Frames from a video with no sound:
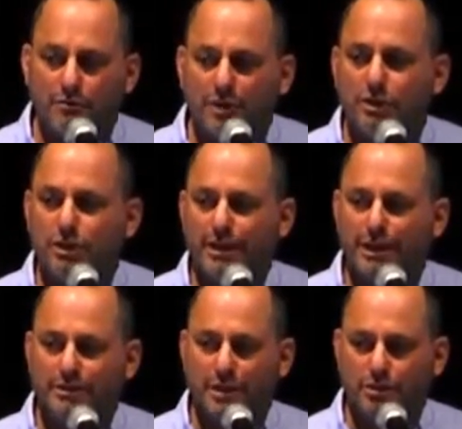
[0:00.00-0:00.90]
rigidly
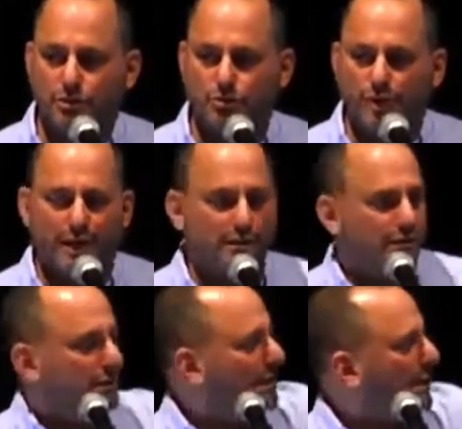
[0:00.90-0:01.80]
attached together,
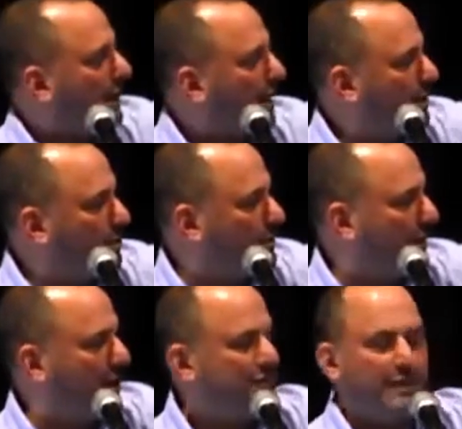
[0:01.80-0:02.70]
like on the
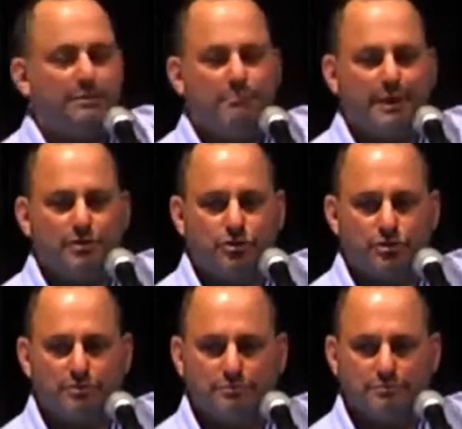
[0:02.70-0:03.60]
left-hand picture.